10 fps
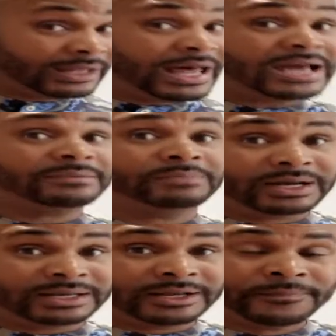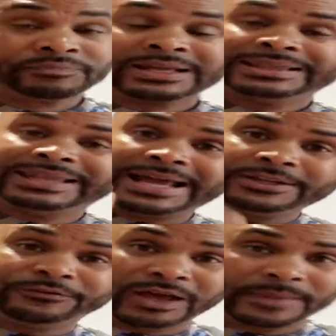a lot of money.
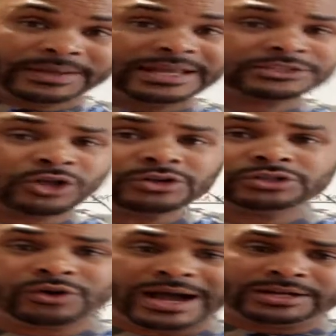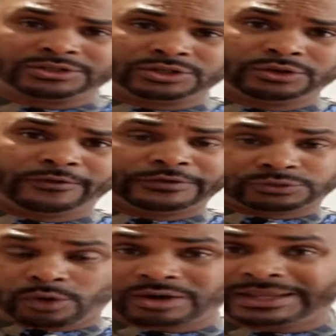Land development, as long as you know how to do, if
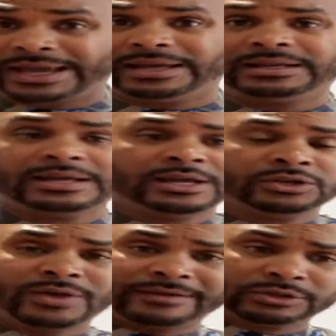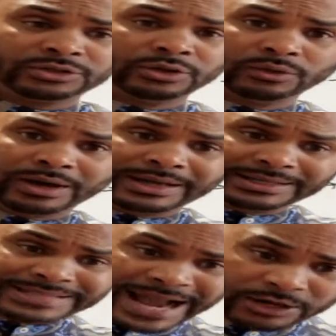it's raw land, you have to do
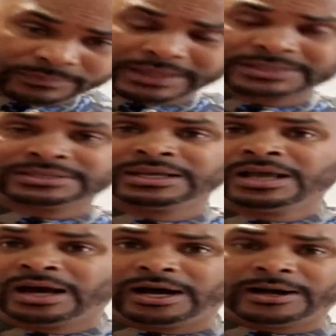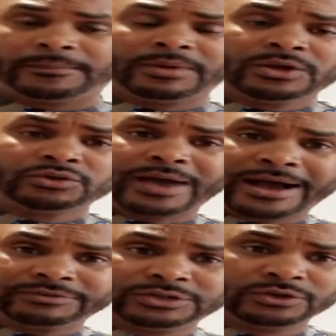entitlements. You
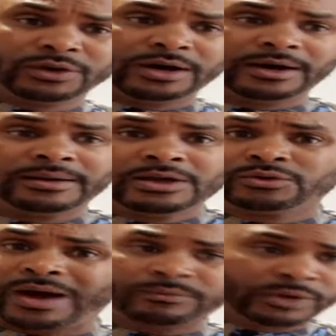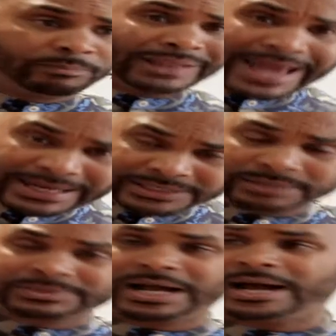have to go out and replant it
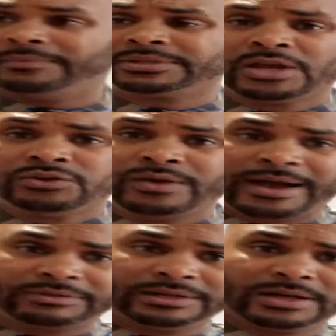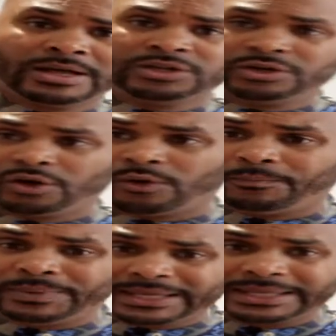sometimes. You have to,
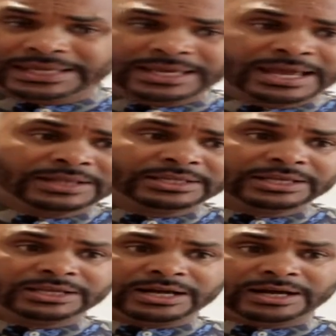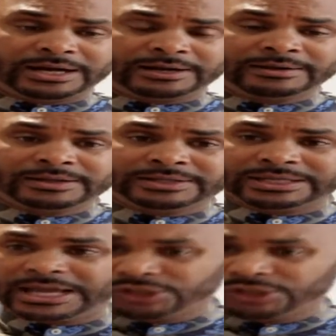be the